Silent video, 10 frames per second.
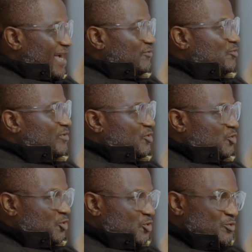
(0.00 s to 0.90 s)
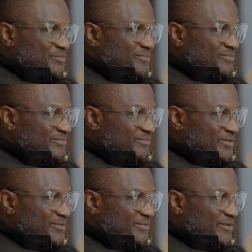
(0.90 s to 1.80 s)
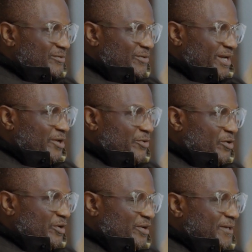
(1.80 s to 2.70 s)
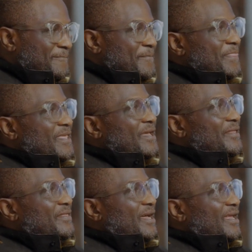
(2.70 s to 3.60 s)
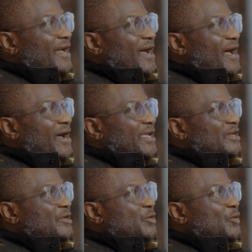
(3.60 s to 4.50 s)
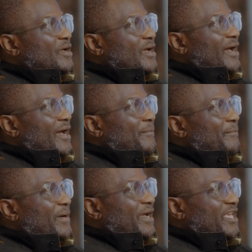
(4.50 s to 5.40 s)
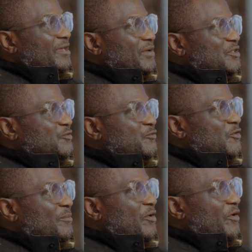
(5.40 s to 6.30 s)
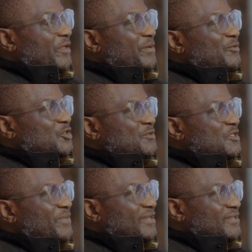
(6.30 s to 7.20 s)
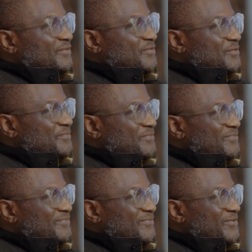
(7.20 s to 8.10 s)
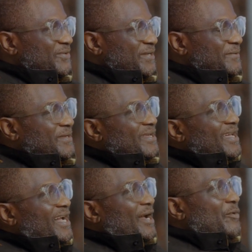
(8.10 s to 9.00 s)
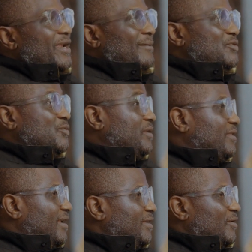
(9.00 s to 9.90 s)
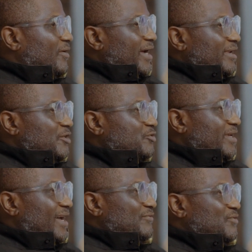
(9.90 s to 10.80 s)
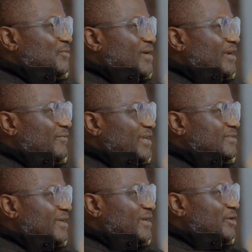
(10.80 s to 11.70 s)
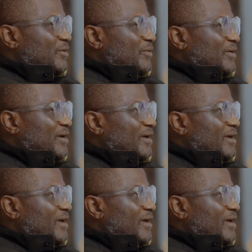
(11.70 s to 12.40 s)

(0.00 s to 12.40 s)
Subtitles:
have to assume, rightly or wrongly, that I can look at my image from other people's perspectives, right? And when I'm doing that, you know, I literally have to kind of like say, you know, look,